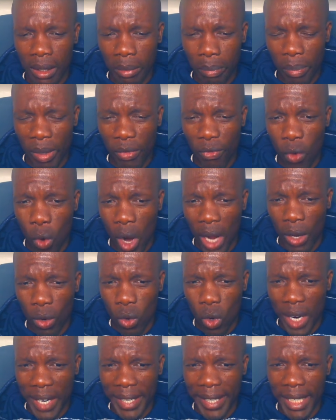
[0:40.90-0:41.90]
Before I
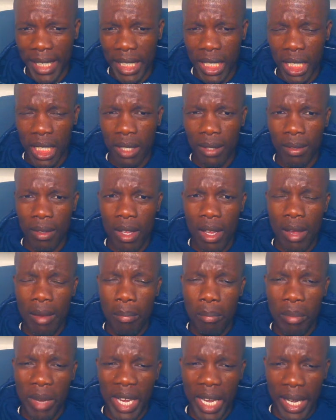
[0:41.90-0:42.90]
go ahead,
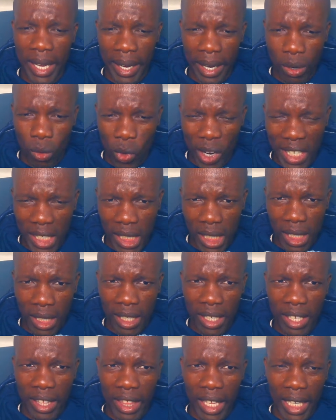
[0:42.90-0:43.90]
may I
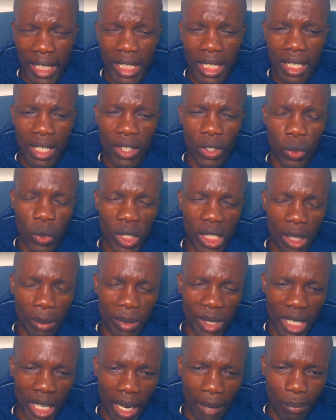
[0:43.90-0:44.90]
request that you
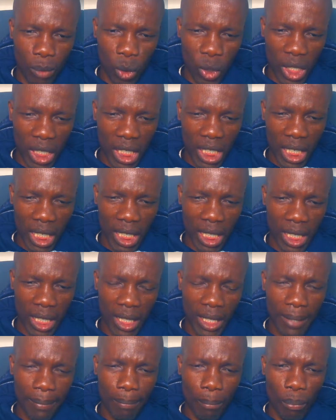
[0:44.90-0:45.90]
subscribe to this channel,
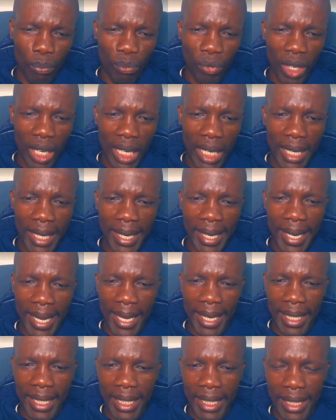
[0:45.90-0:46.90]

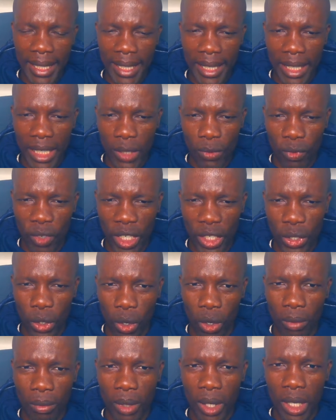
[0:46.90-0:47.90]
like this
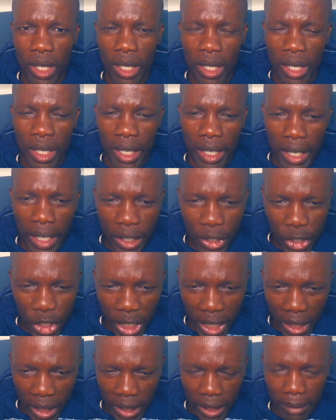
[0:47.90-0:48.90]
video, and
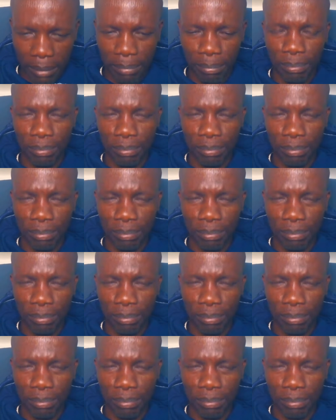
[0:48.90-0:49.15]
share it.